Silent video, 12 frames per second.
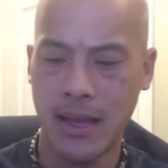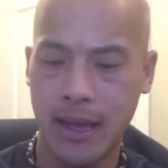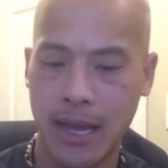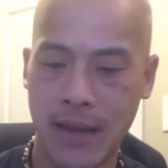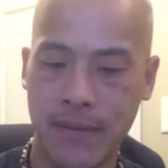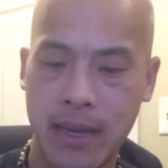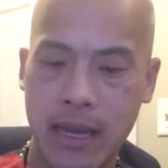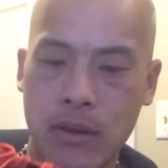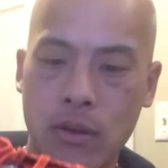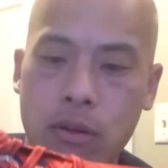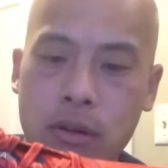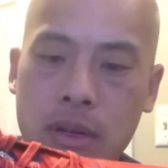haven't had an
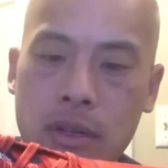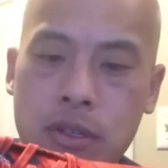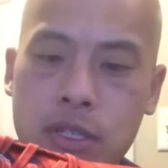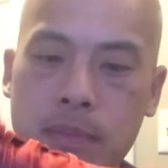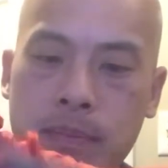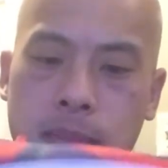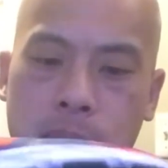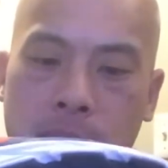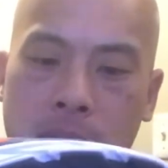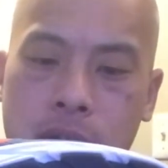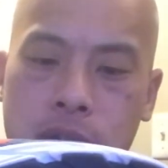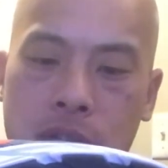orange
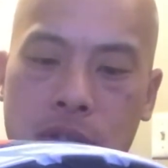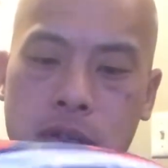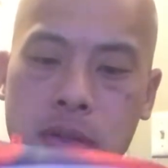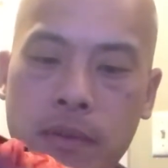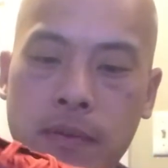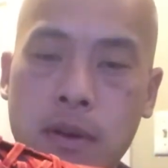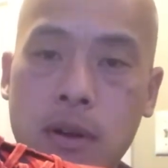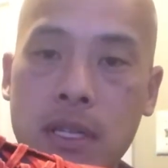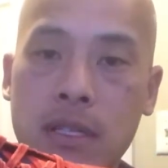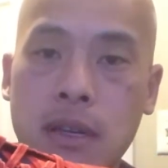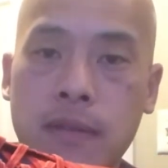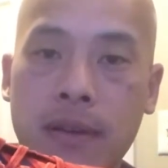pair of shoes before,
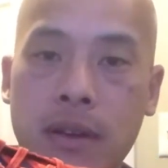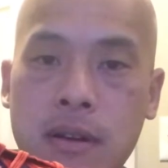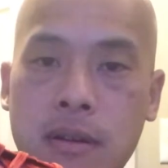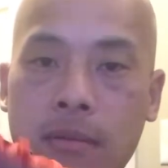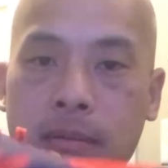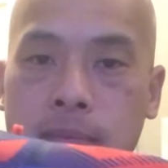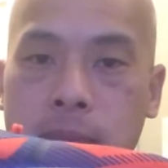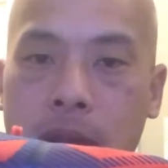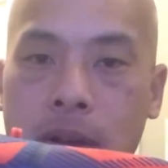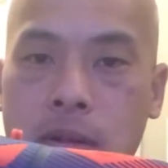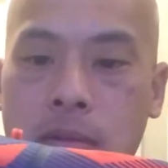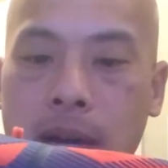so I figure,
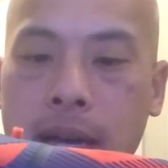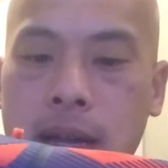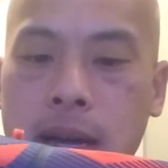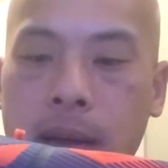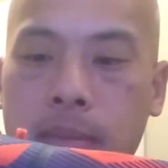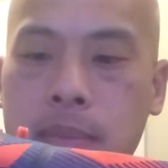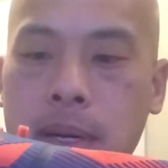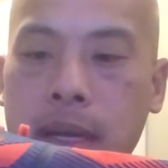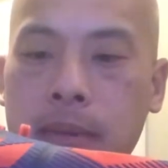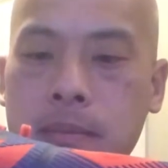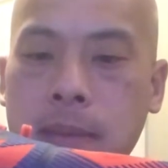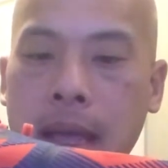why not?
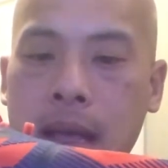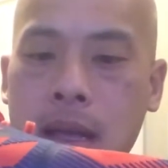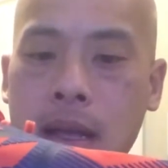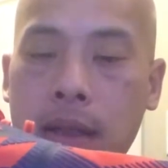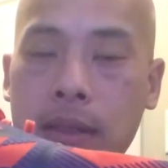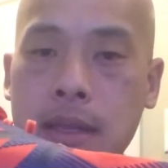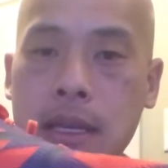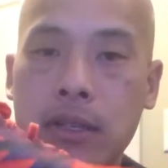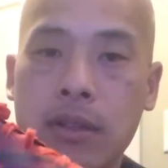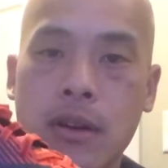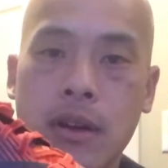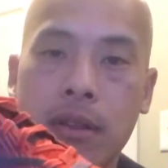But
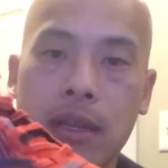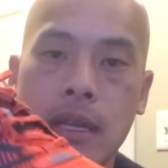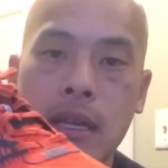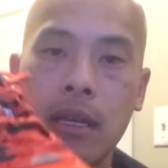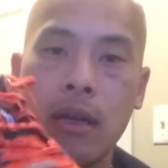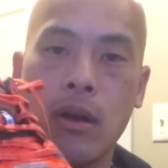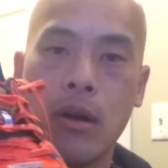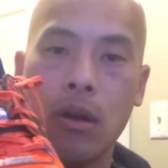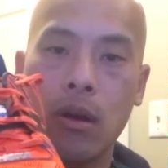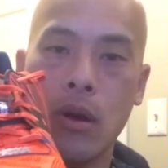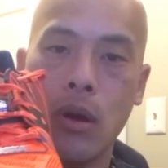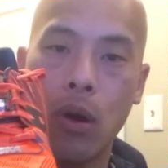these are the
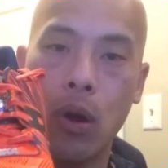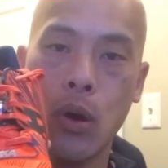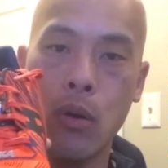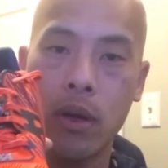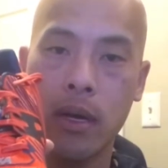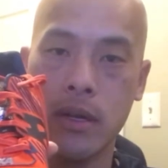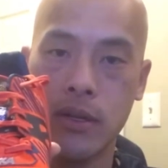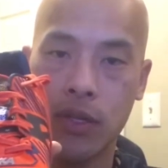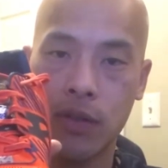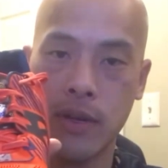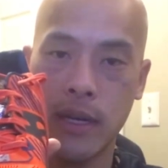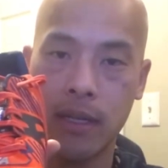Hoka
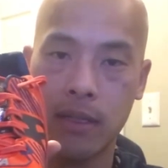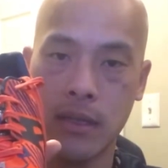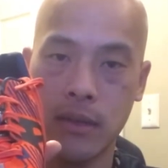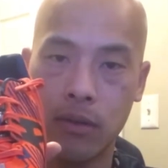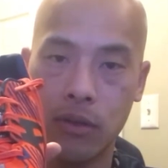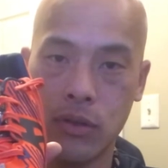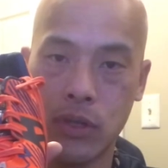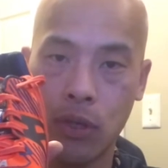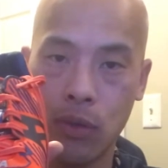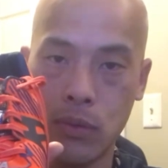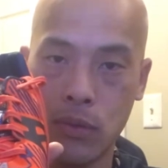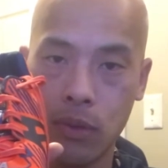Tracer
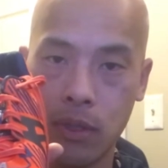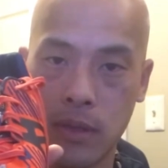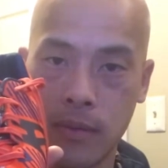2s,